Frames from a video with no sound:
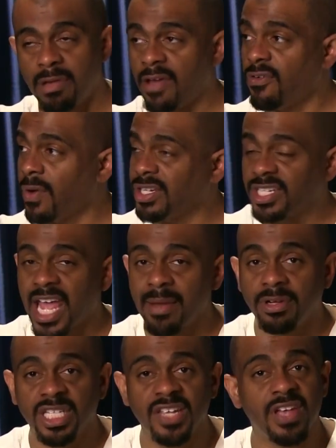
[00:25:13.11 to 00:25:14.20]
Maybe if I watch the
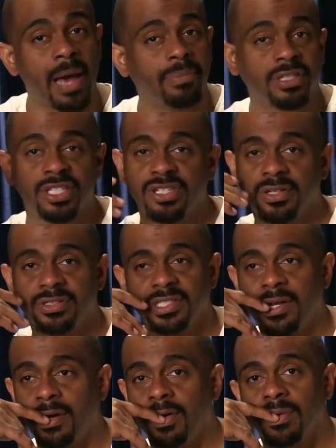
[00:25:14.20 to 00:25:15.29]
game on TV, I put the
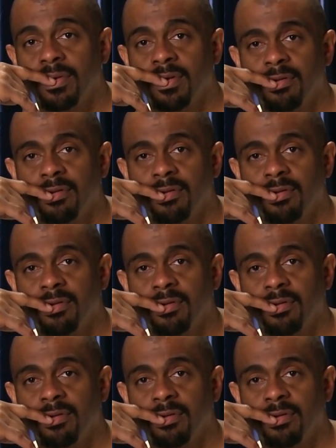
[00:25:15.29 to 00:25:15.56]
jersey on.